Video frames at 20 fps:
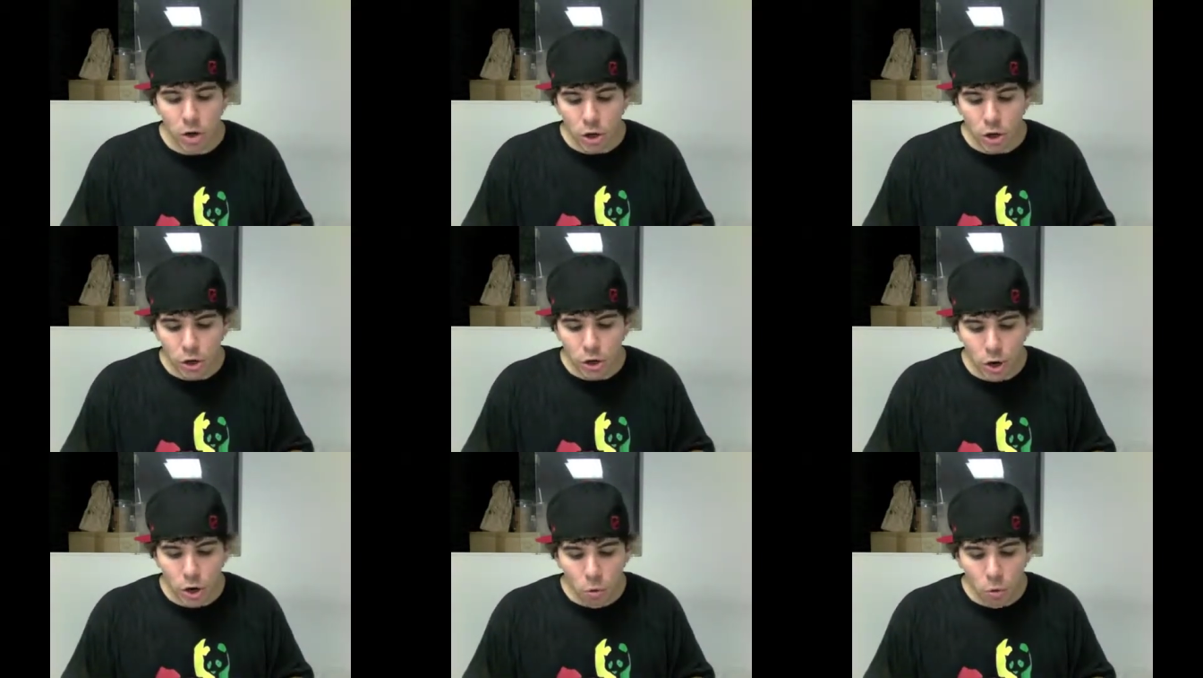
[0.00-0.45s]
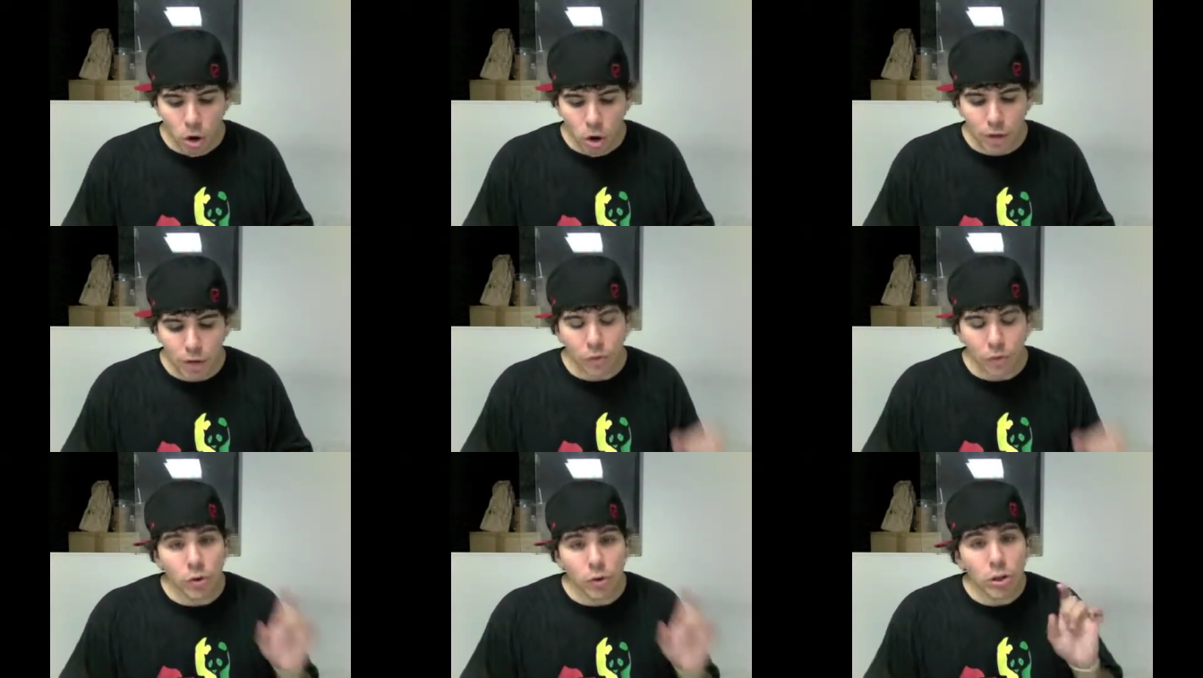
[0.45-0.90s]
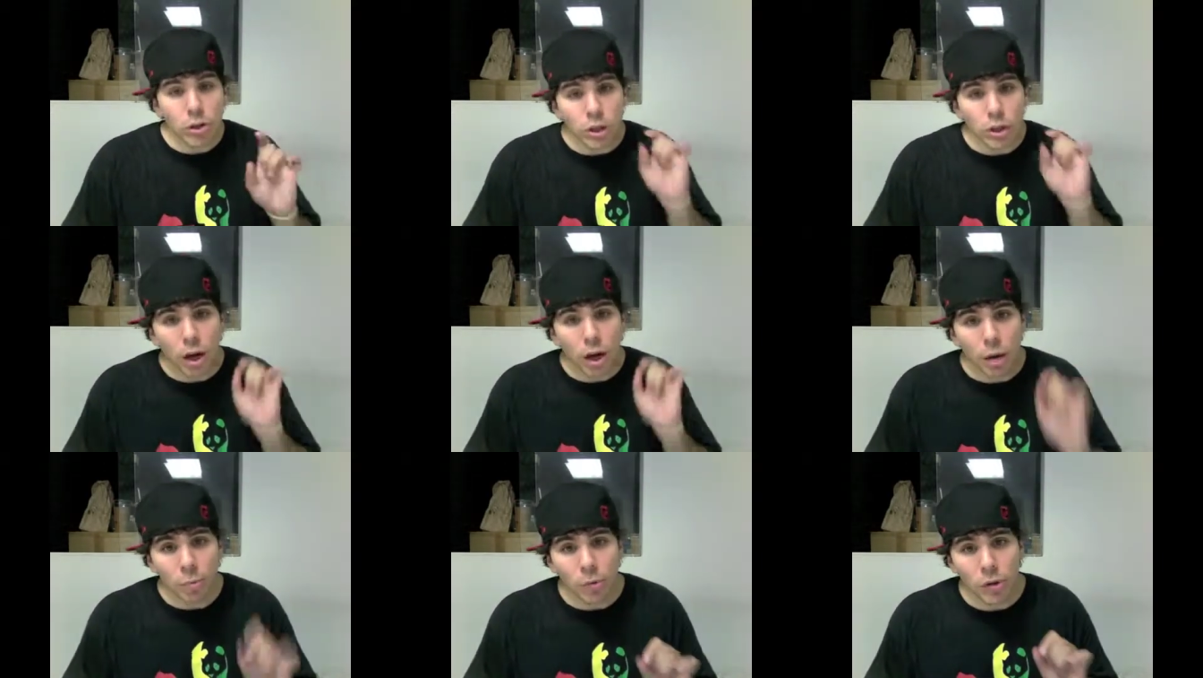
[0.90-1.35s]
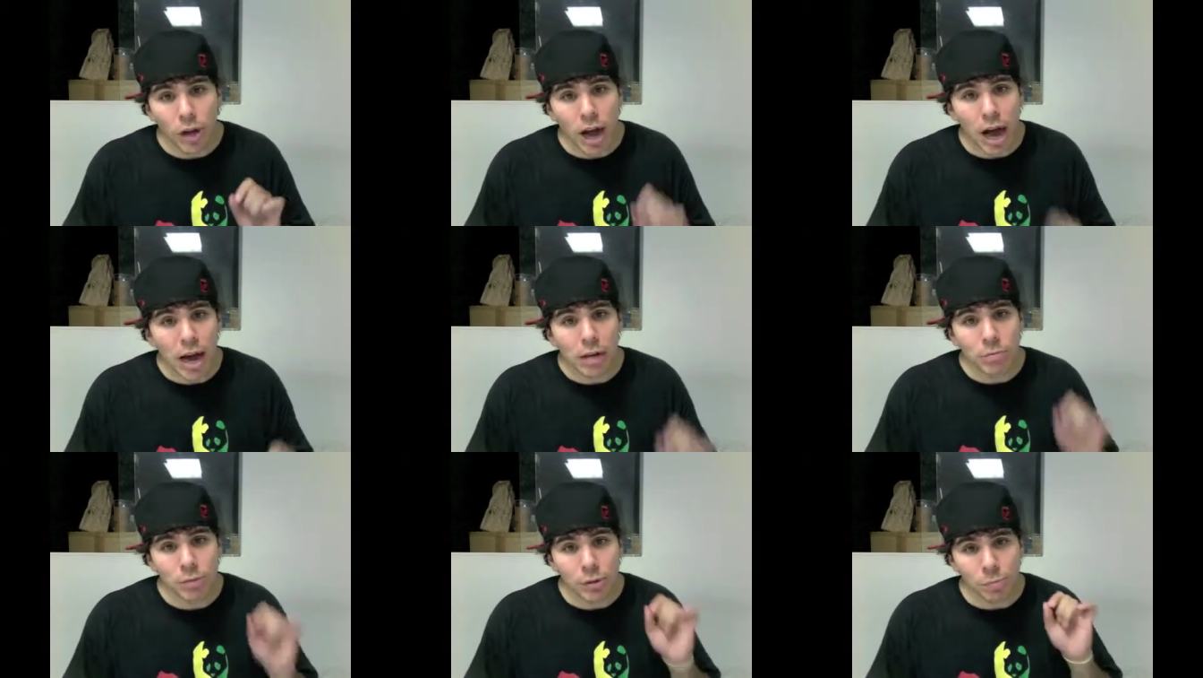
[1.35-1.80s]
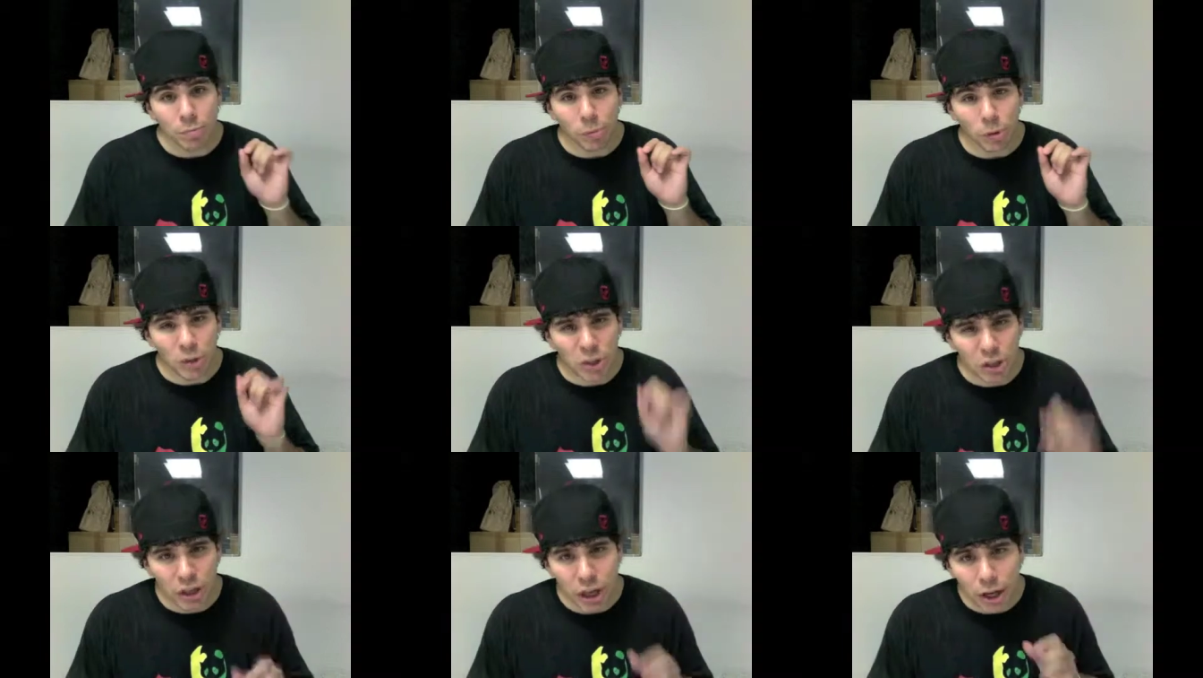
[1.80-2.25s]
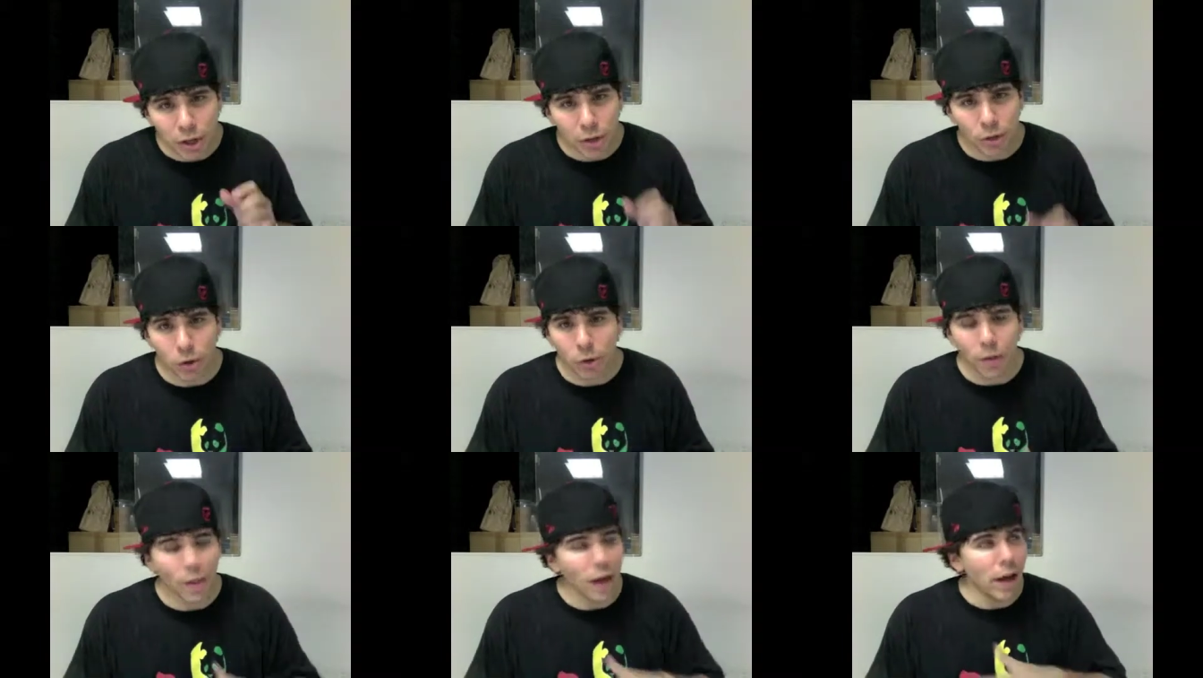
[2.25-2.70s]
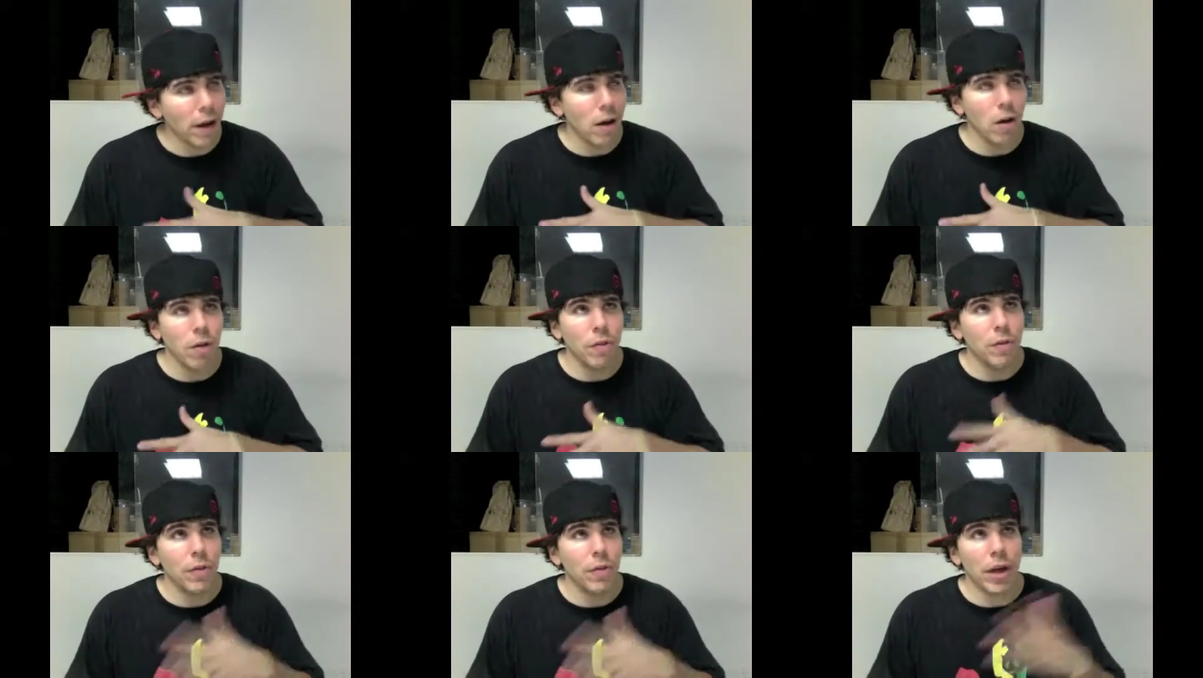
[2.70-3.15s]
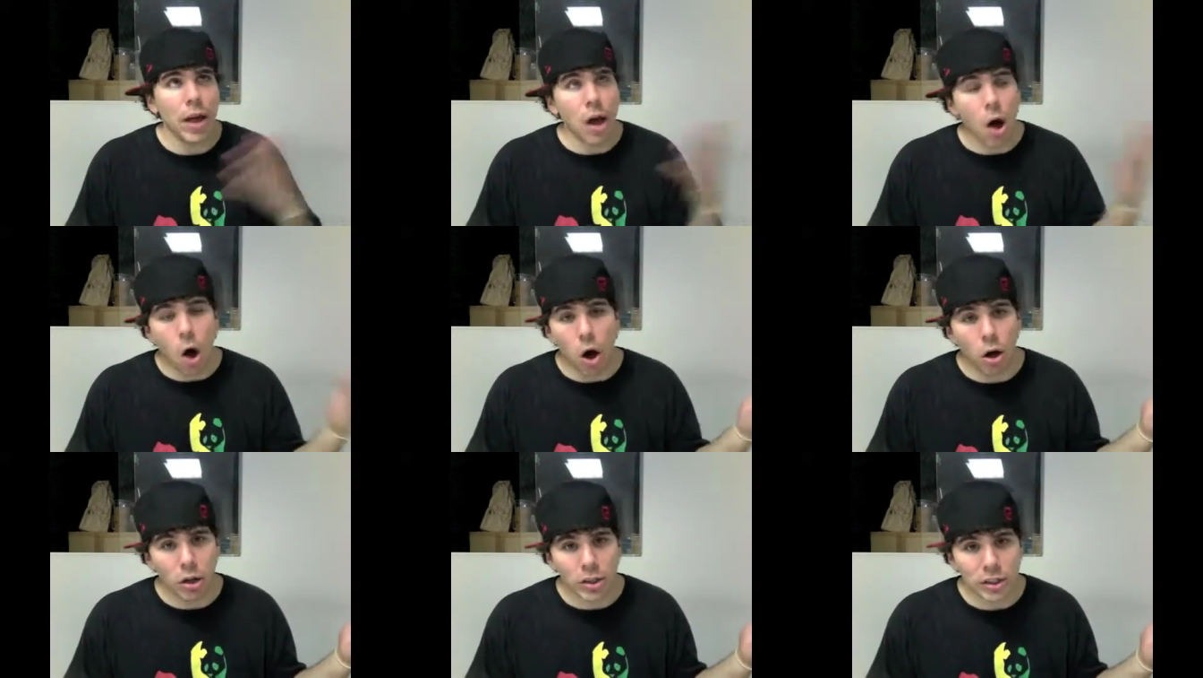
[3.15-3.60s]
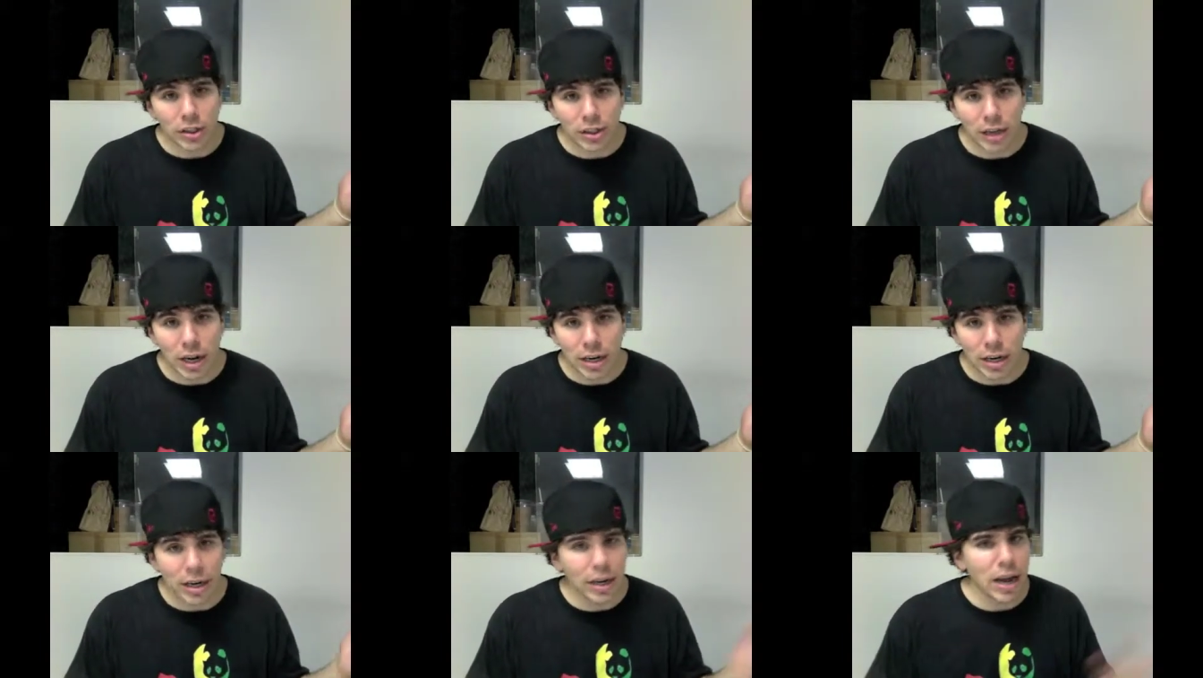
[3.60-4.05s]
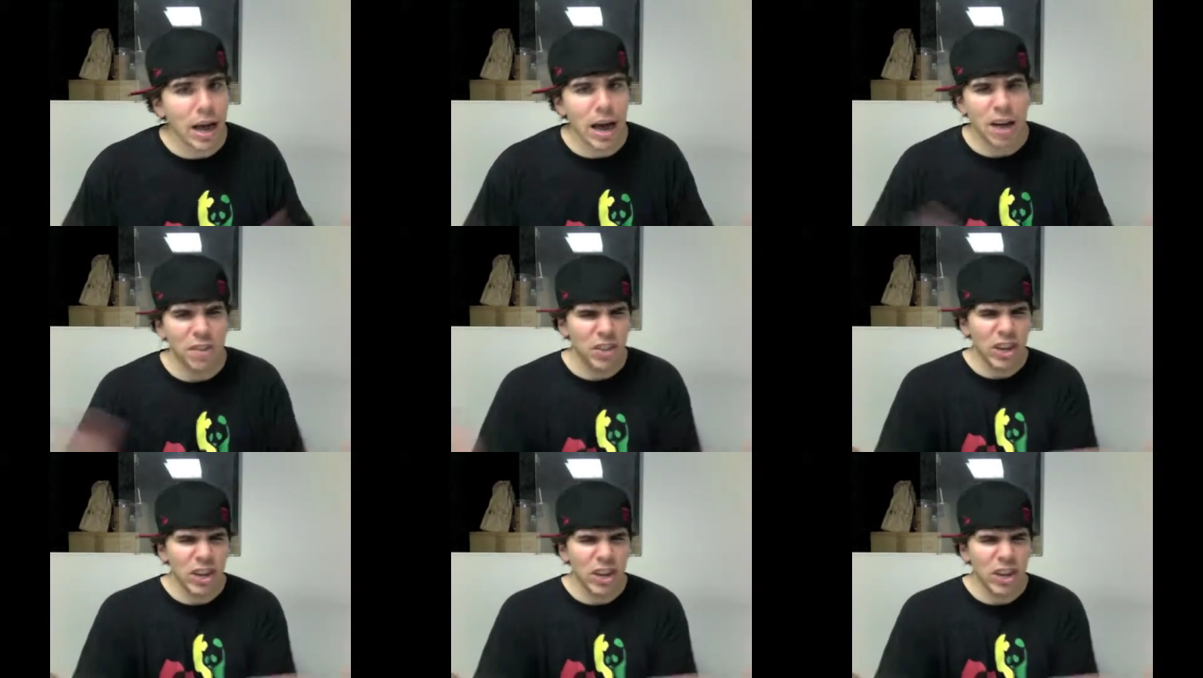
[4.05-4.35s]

You know what? There's a couple items in particular that they all decide to get.